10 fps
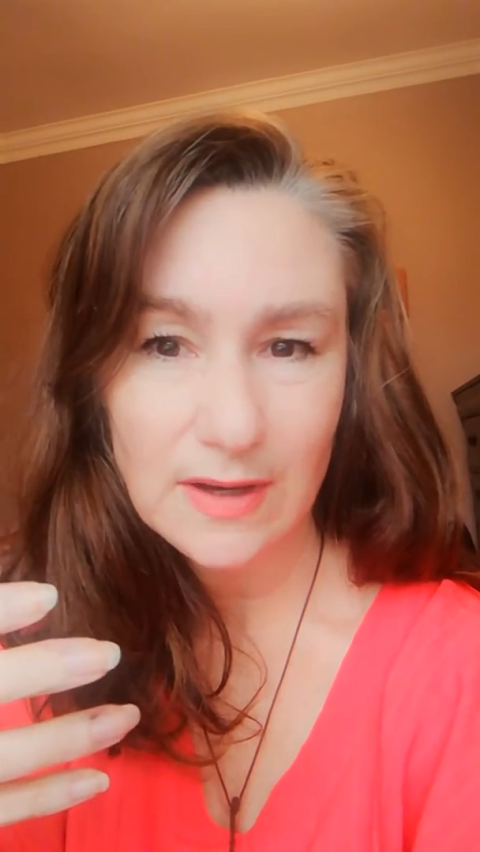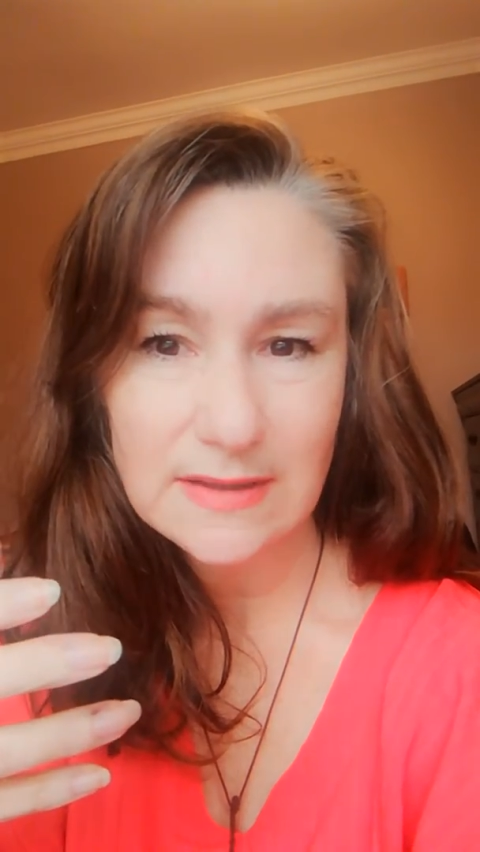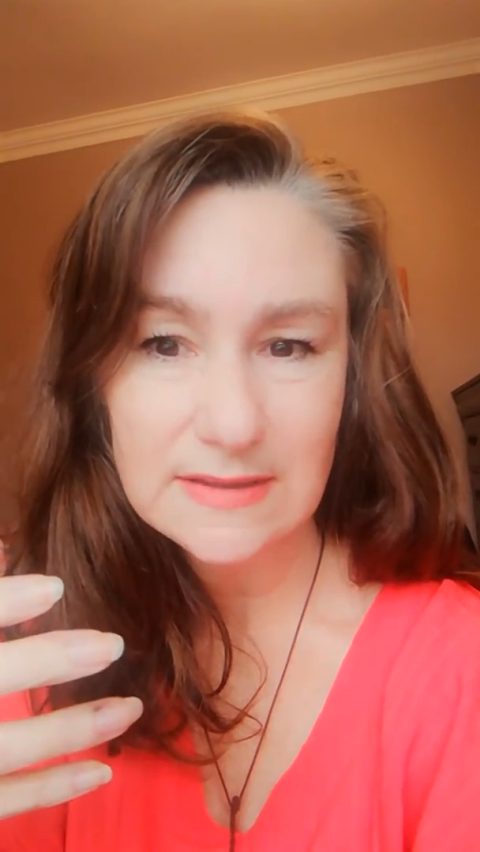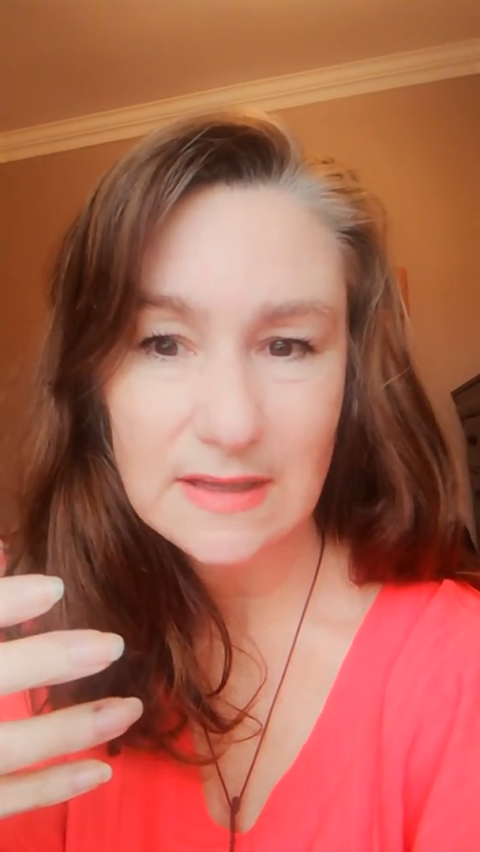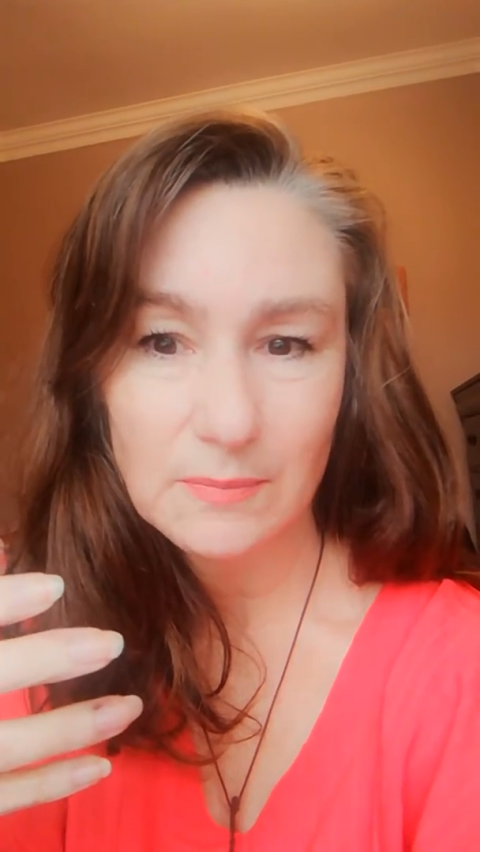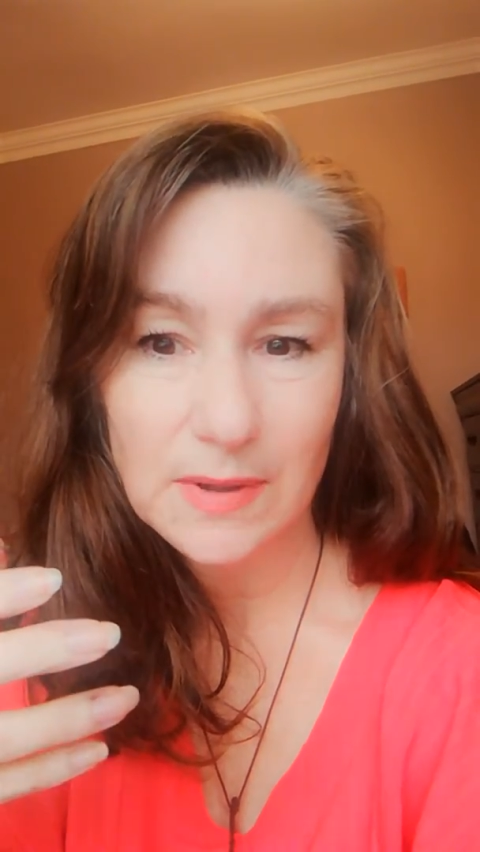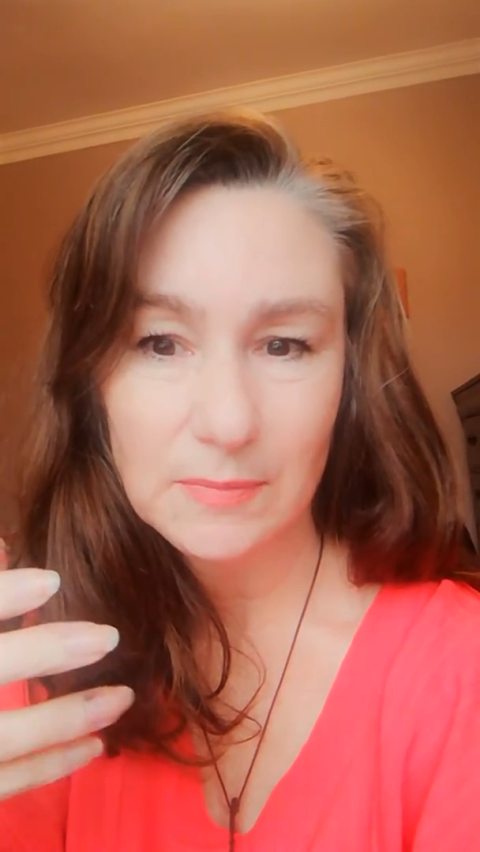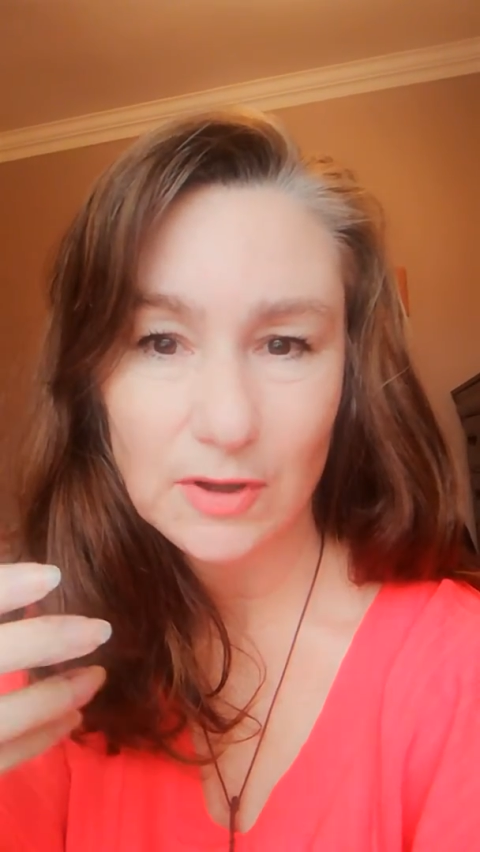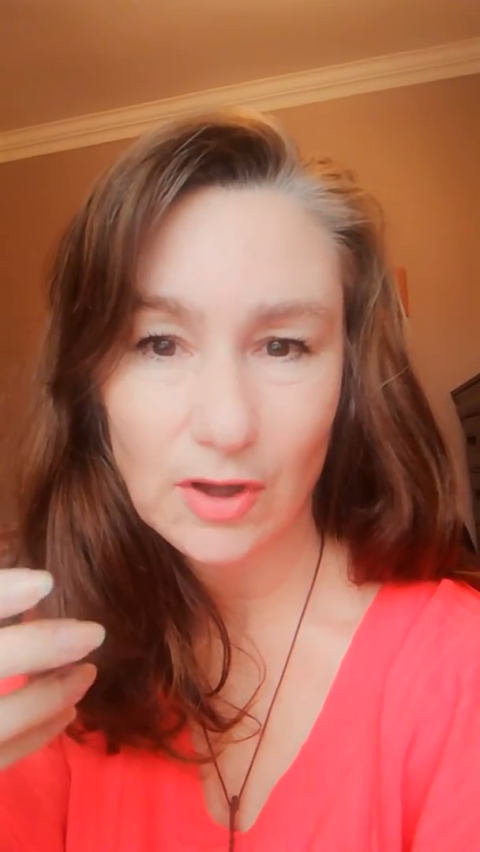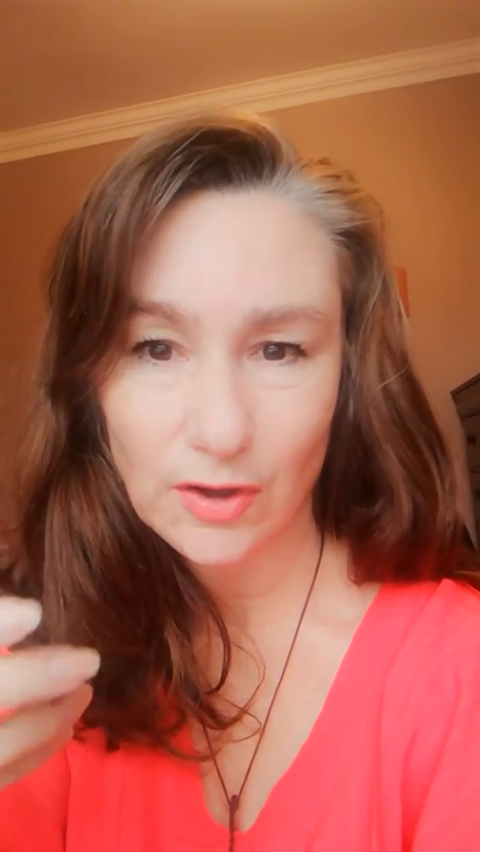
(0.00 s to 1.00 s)
and some
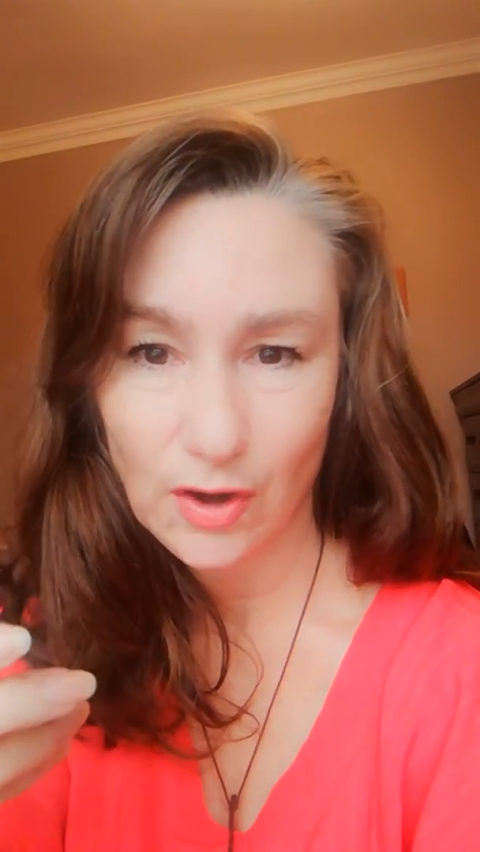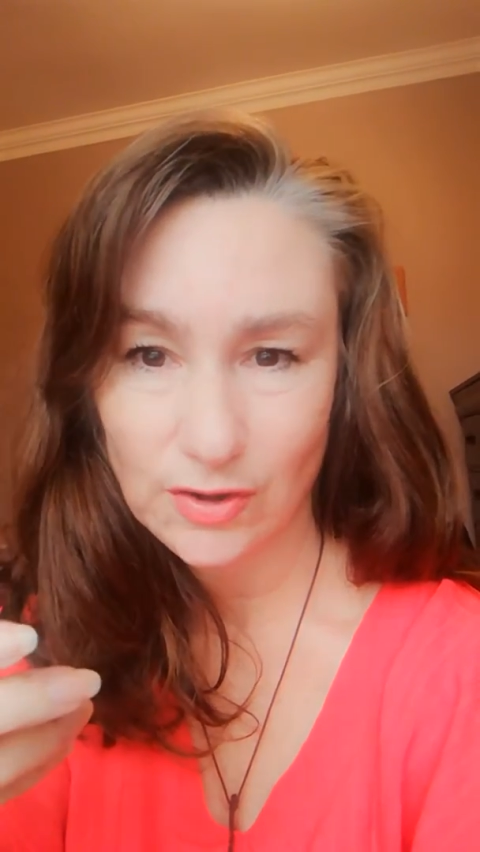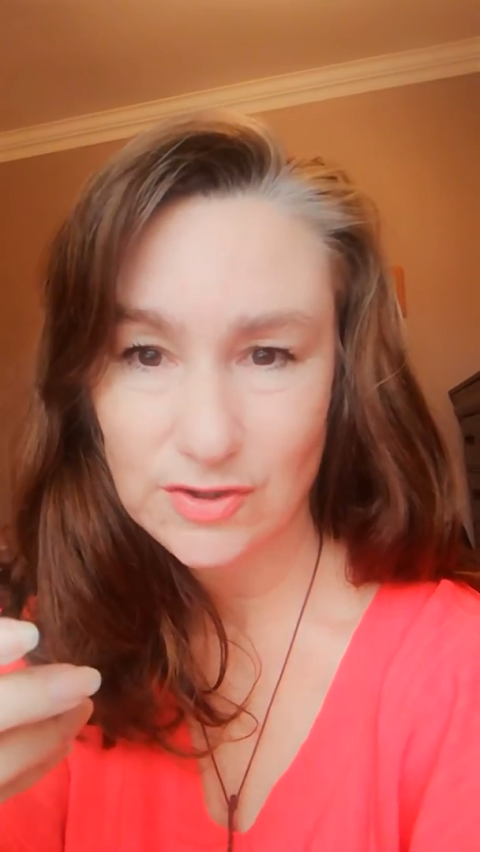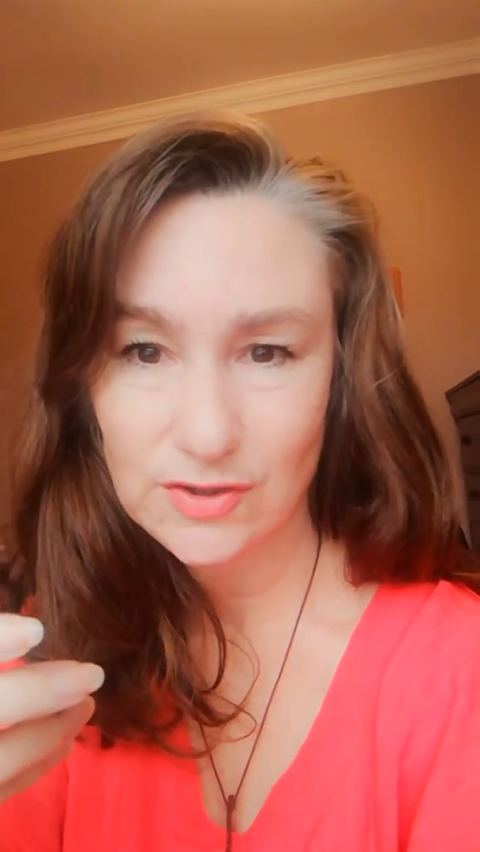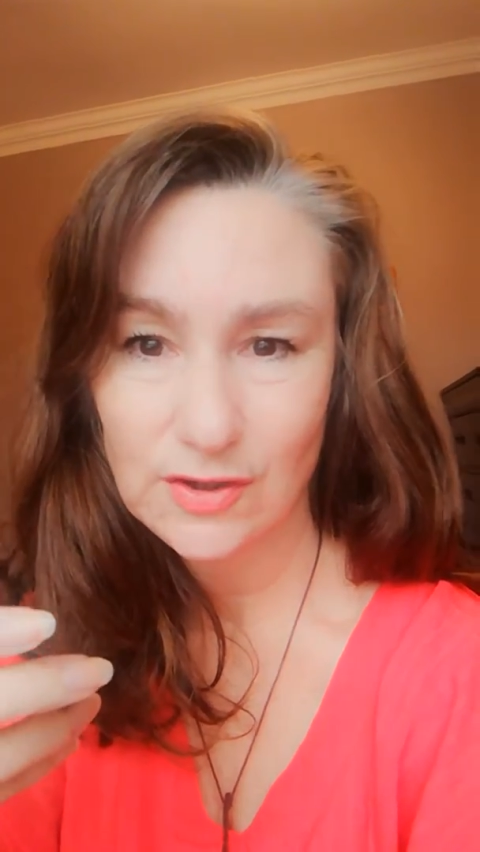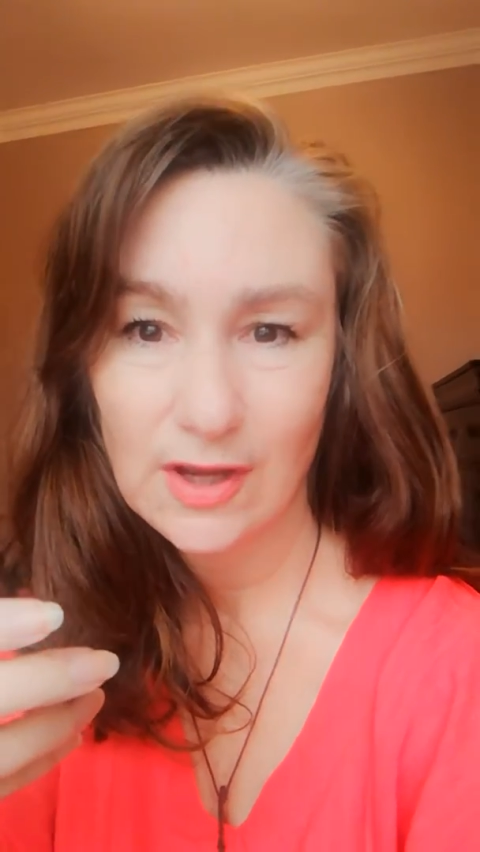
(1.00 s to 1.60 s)
people are not.